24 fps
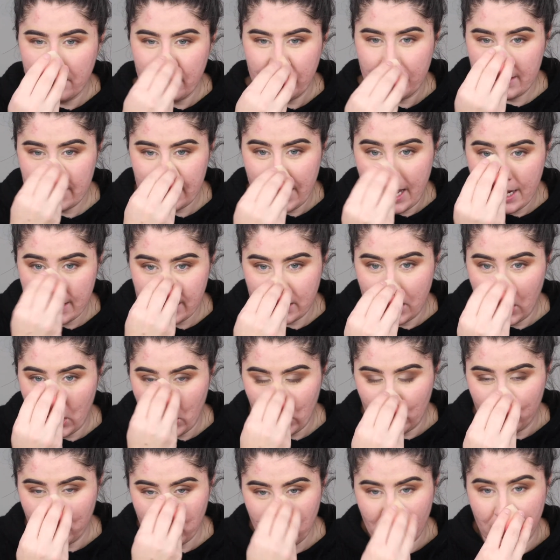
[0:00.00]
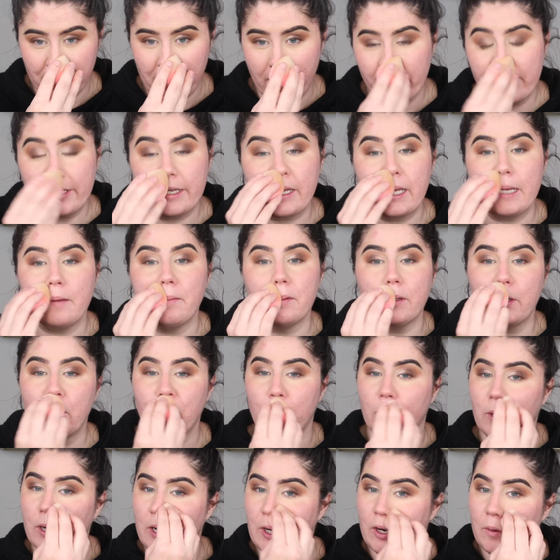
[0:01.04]
his dad's not home, so I'm having to keep the
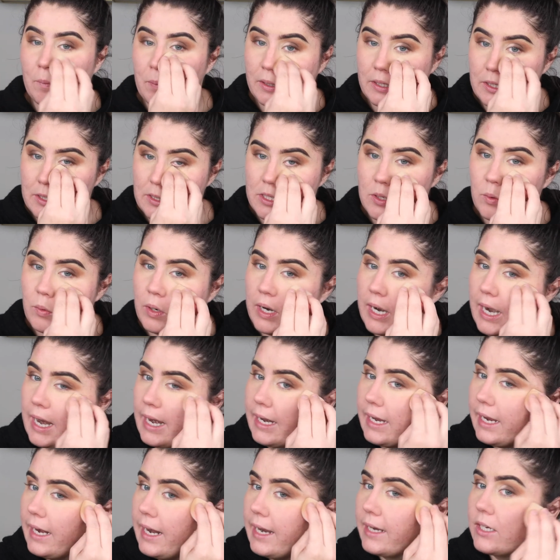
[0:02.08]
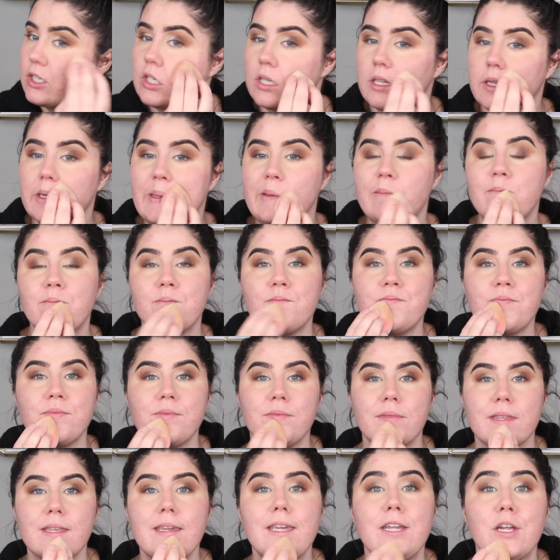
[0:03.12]
door open so where I can actually
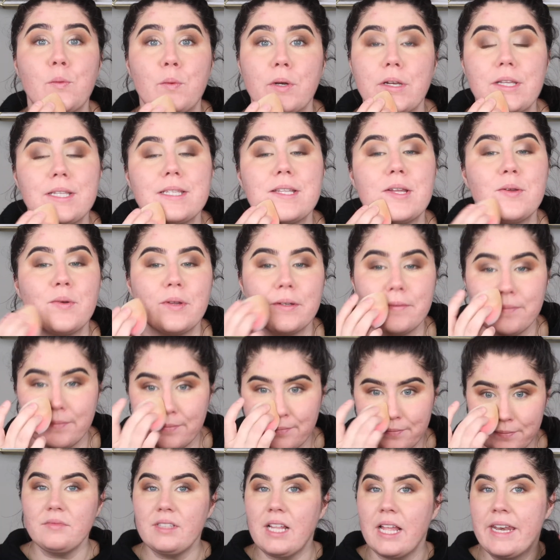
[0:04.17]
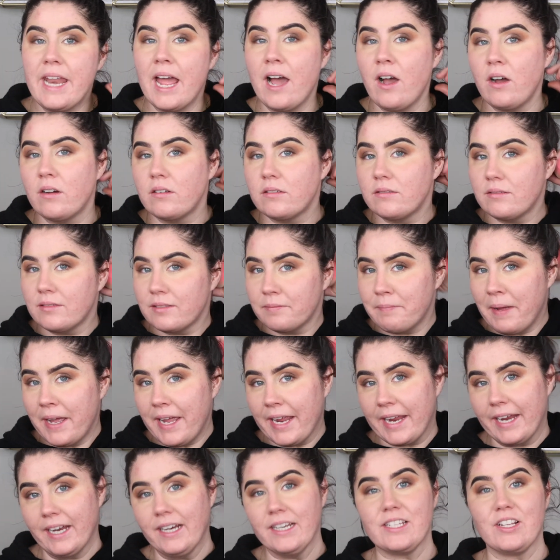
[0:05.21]
hear what he's doing. Now, my
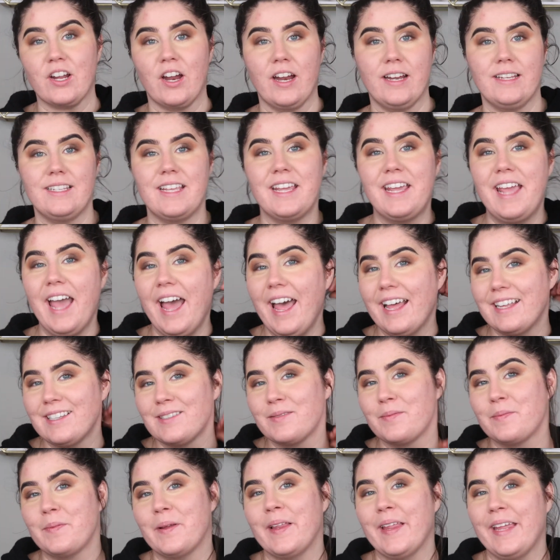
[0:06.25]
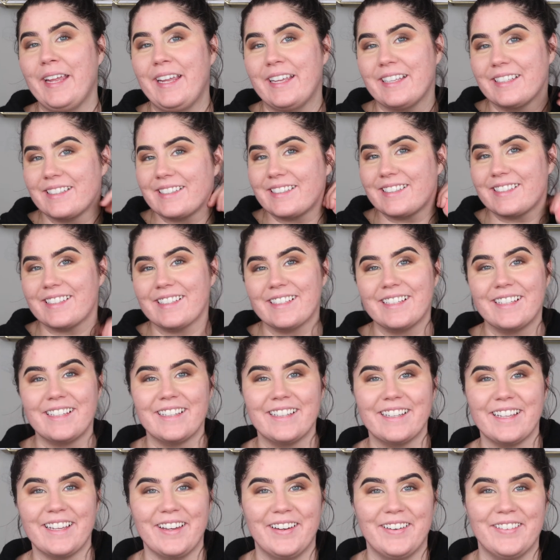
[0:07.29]
hair is crazy, guys. Please
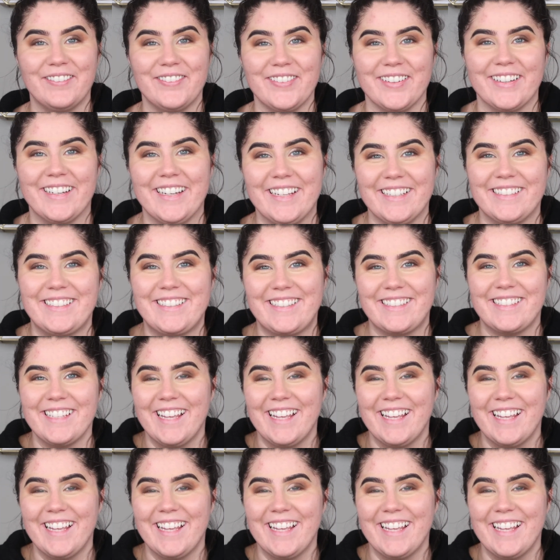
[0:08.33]
look over it.